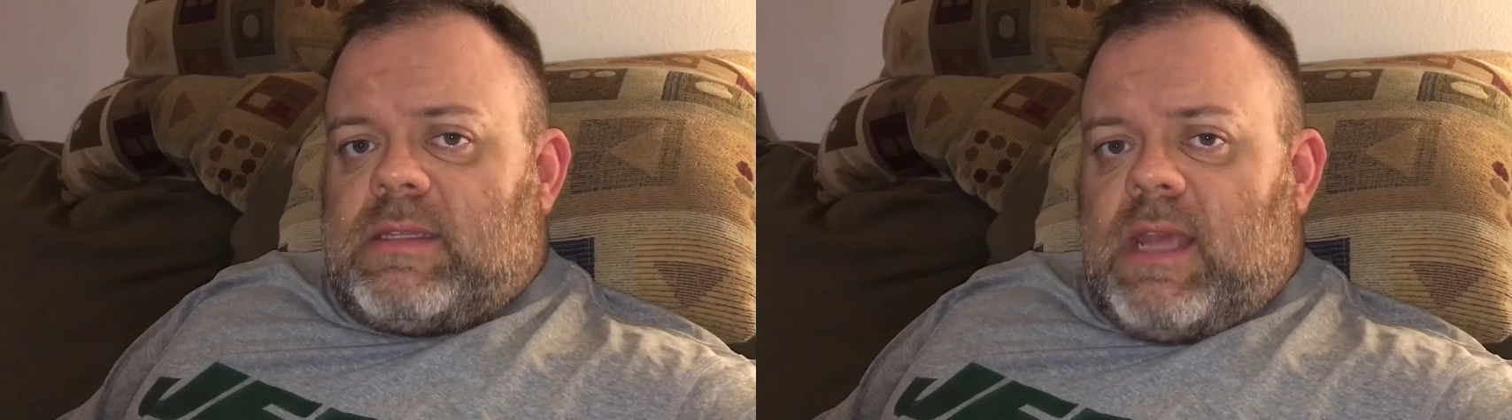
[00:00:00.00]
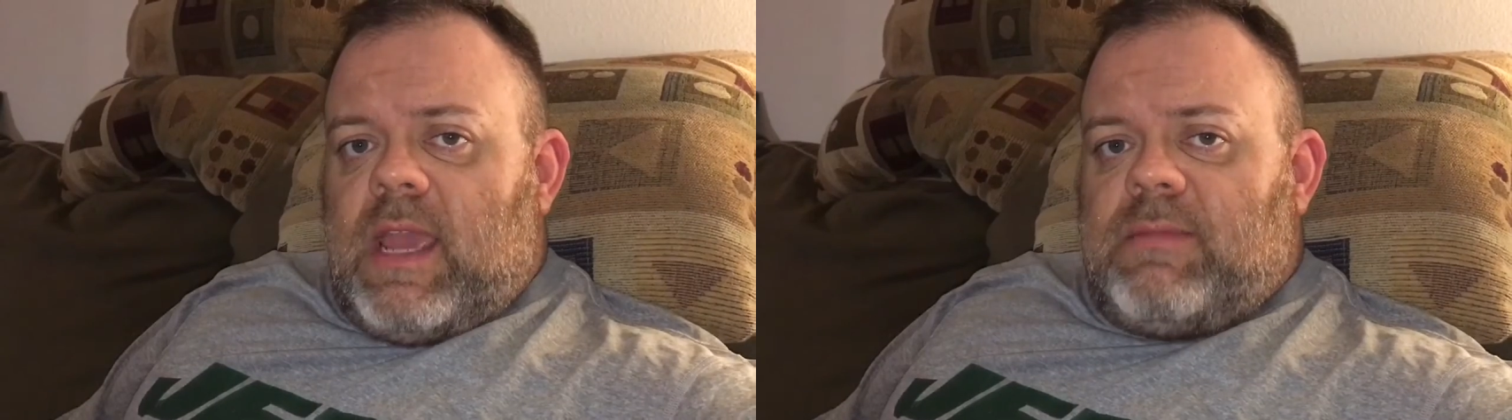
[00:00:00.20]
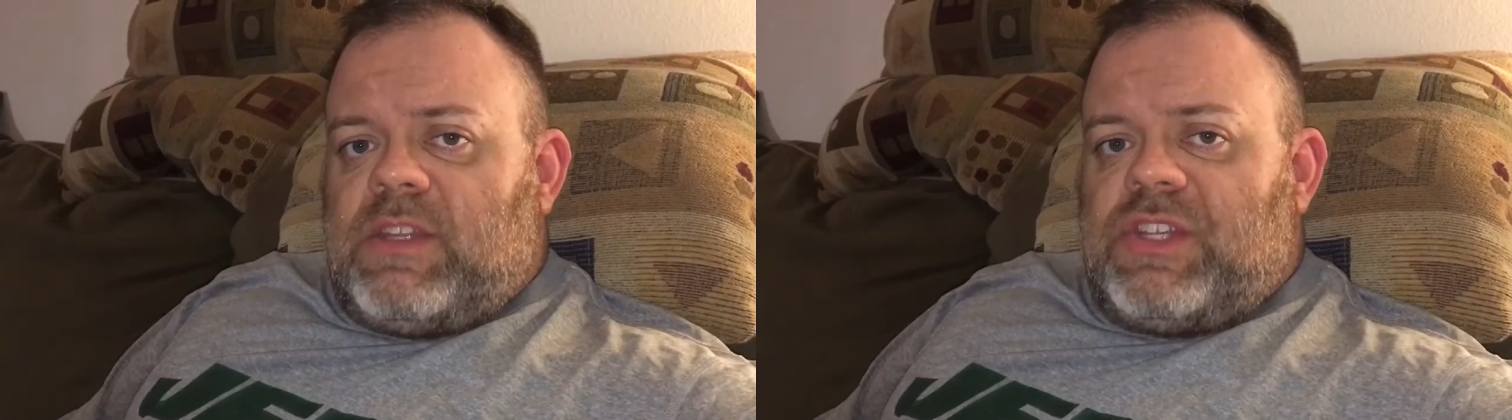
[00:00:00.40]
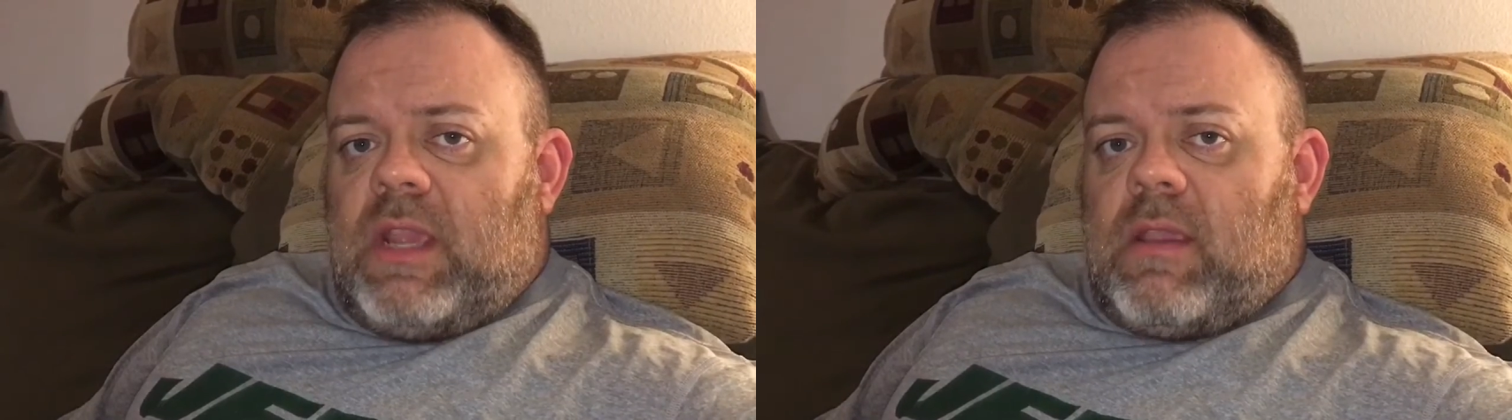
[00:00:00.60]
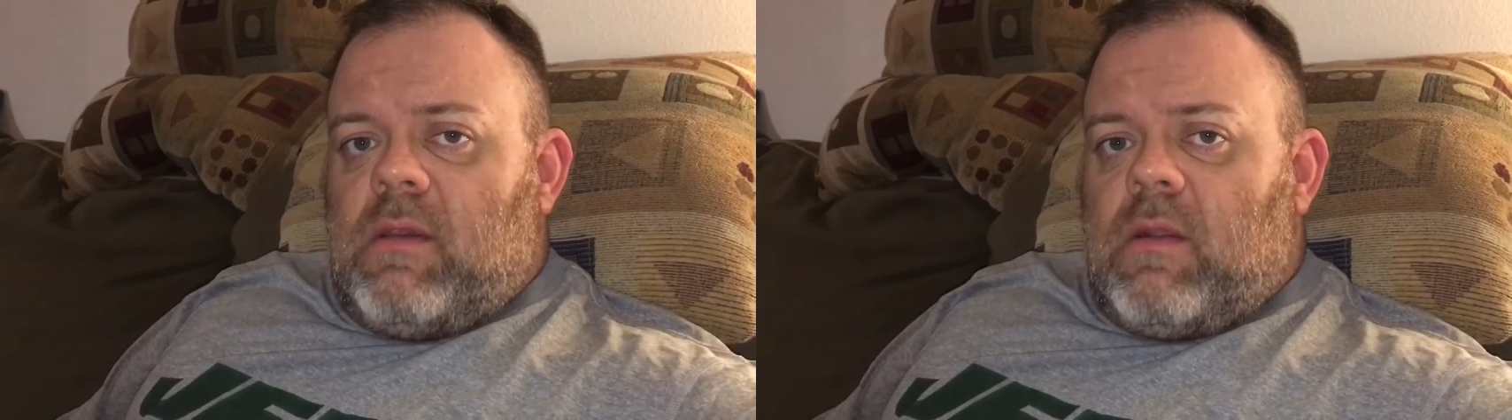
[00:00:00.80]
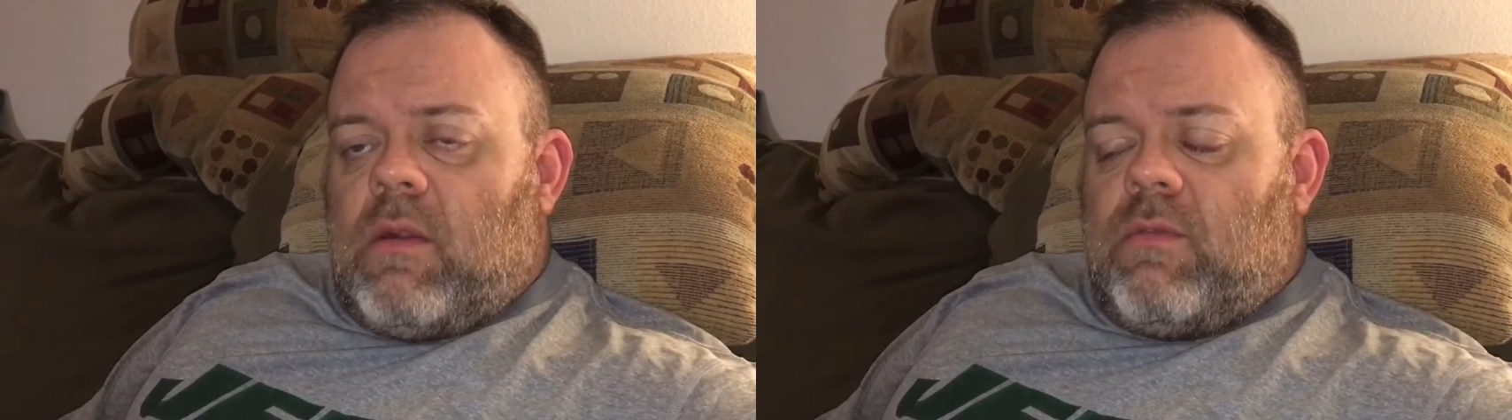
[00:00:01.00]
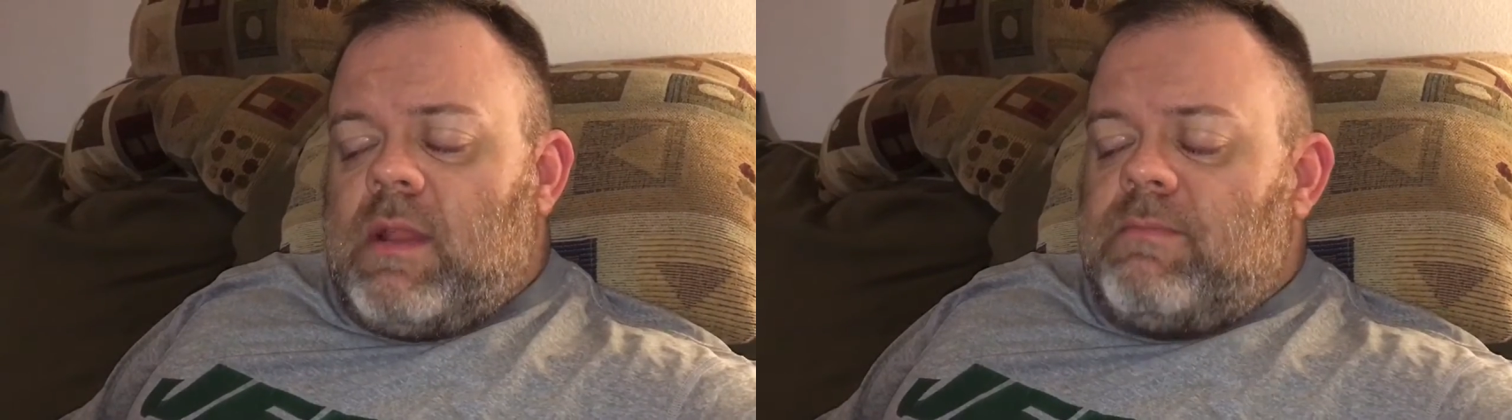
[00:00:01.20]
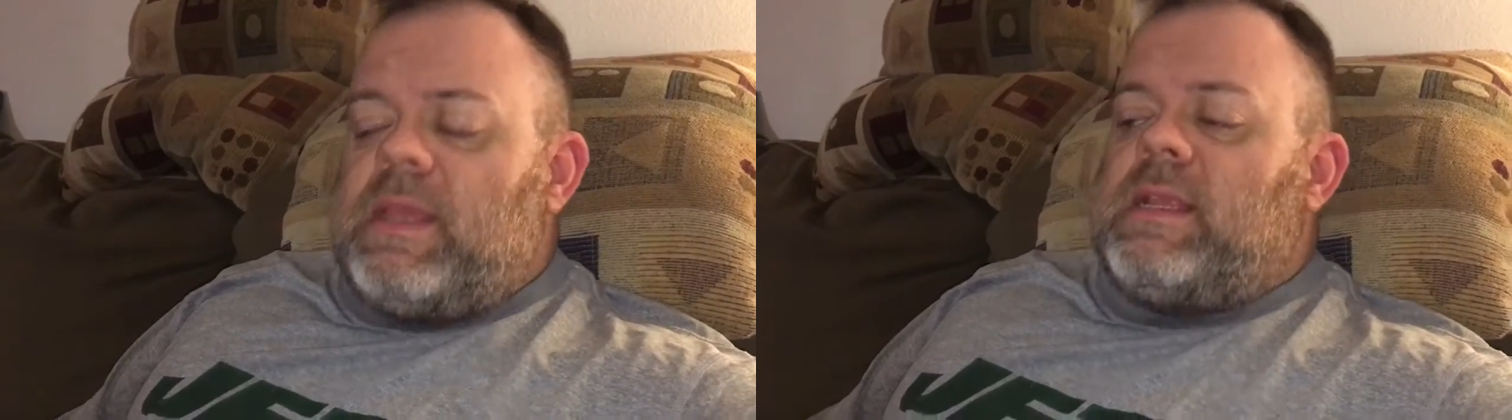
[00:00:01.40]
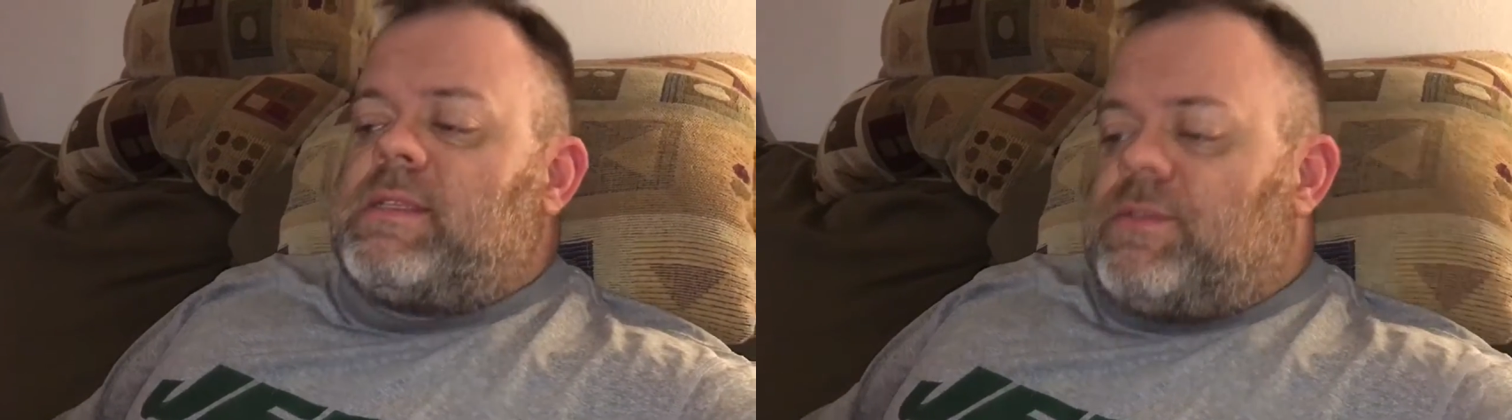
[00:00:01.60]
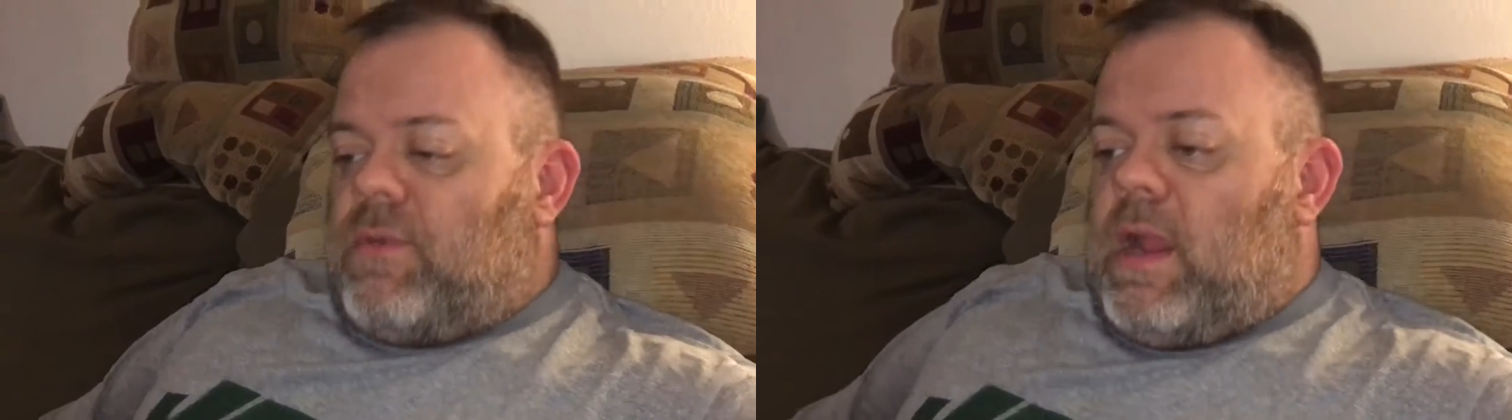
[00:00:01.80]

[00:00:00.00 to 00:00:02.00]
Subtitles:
time to check on our red beans and